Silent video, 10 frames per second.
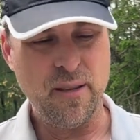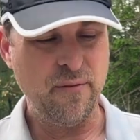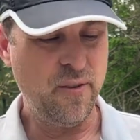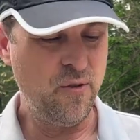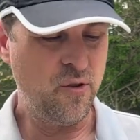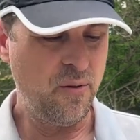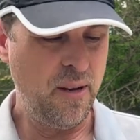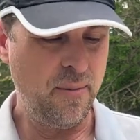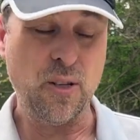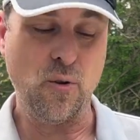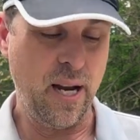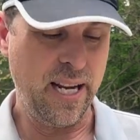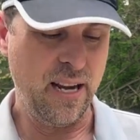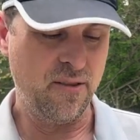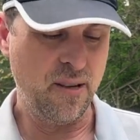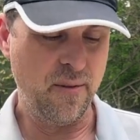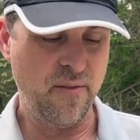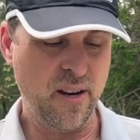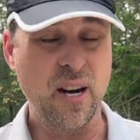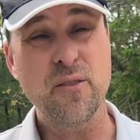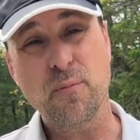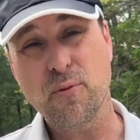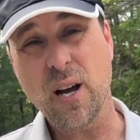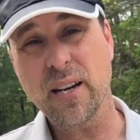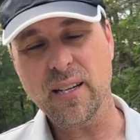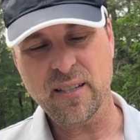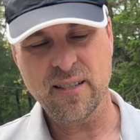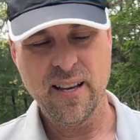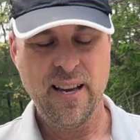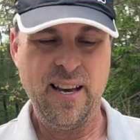in the future and maybe trying out some of their other products.